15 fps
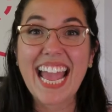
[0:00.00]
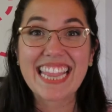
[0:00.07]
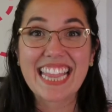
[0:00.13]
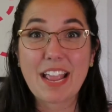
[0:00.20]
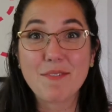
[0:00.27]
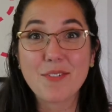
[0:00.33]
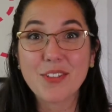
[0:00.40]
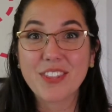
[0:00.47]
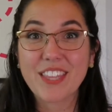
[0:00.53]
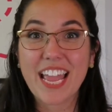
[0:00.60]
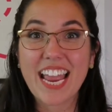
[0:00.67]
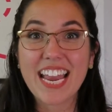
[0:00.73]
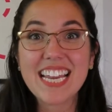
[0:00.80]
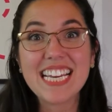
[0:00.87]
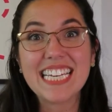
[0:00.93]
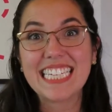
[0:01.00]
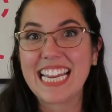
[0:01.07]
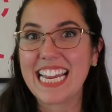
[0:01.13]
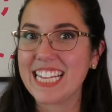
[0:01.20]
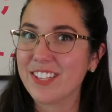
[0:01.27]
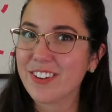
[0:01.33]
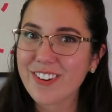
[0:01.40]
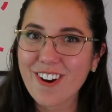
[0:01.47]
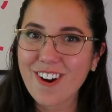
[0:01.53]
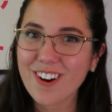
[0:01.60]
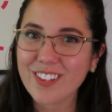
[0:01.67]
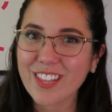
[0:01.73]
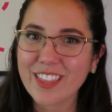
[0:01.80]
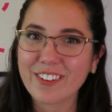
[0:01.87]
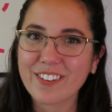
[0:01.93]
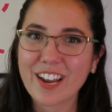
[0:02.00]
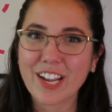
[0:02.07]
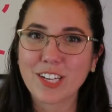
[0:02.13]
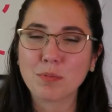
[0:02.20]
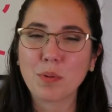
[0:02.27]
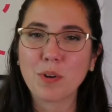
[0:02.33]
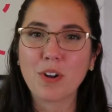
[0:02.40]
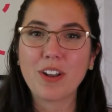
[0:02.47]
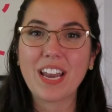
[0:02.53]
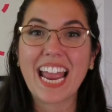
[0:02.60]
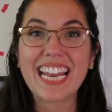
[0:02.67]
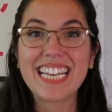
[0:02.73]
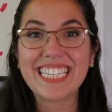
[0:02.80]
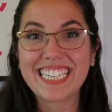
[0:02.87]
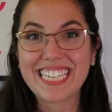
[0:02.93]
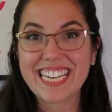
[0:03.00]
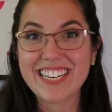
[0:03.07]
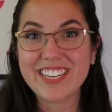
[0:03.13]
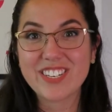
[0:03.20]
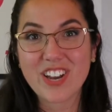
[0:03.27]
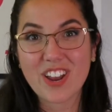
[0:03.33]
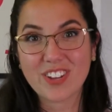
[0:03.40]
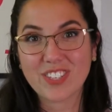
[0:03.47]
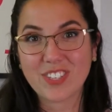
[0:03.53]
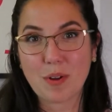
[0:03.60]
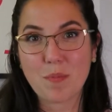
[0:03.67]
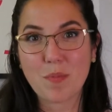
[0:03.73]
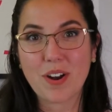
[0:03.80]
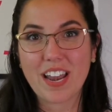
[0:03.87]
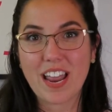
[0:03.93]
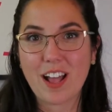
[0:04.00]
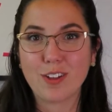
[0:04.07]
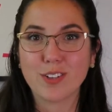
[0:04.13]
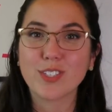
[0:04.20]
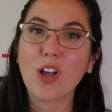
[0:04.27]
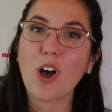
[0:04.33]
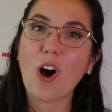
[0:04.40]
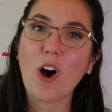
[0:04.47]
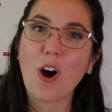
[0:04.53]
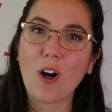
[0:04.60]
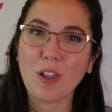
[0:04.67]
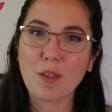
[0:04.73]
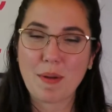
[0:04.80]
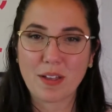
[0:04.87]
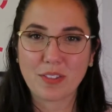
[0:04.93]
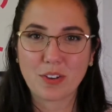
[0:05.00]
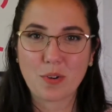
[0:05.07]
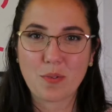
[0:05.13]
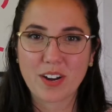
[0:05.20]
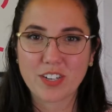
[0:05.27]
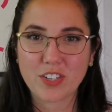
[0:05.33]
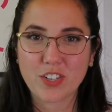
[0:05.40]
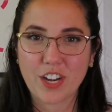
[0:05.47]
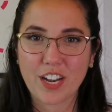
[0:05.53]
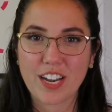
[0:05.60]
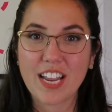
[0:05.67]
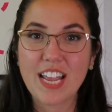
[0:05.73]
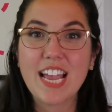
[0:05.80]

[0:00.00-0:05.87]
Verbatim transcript: They will then take their card that they're an expert on and teach someone else all about their question.